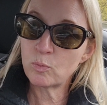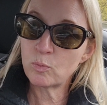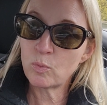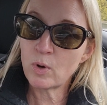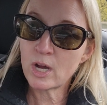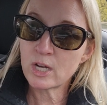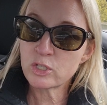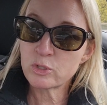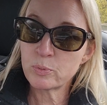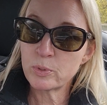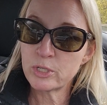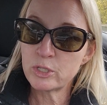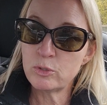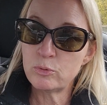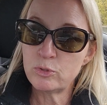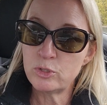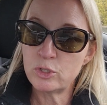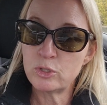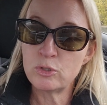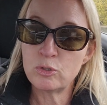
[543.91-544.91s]
watch what
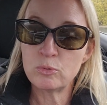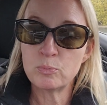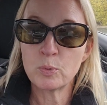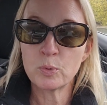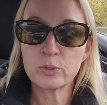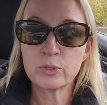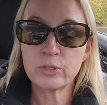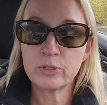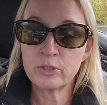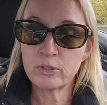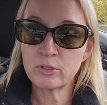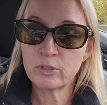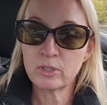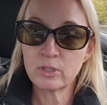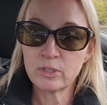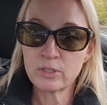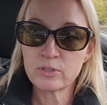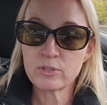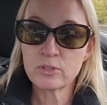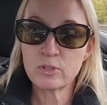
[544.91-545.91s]
you do more than they're
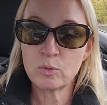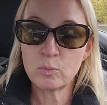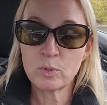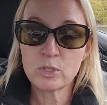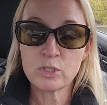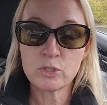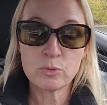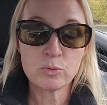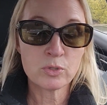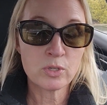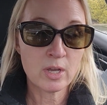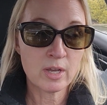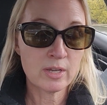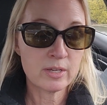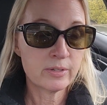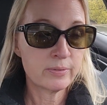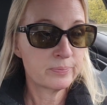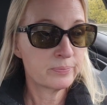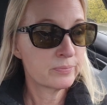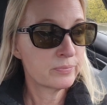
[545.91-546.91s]
gonna listen to what you
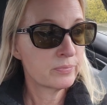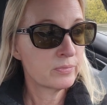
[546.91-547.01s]
say.